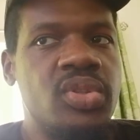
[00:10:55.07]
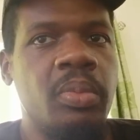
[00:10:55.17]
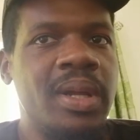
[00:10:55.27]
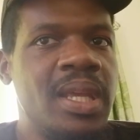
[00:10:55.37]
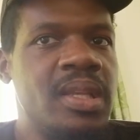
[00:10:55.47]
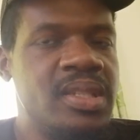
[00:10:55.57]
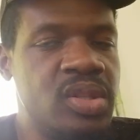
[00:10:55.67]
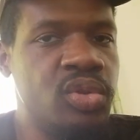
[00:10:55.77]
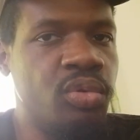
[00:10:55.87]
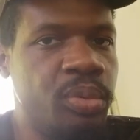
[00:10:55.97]
somebody else
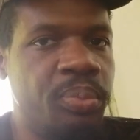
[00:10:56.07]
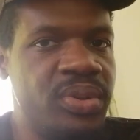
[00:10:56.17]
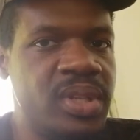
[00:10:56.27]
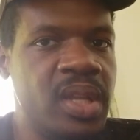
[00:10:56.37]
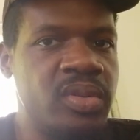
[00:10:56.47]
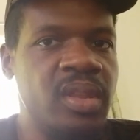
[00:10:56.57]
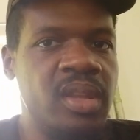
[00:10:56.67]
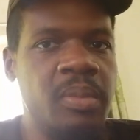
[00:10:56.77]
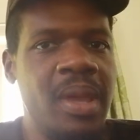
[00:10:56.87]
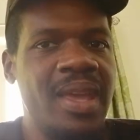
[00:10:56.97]
into representing
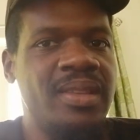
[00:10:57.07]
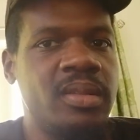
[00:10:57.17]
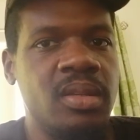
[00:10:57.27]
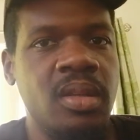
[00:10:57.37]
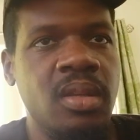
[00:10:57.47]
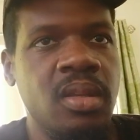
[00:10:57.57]
the debate.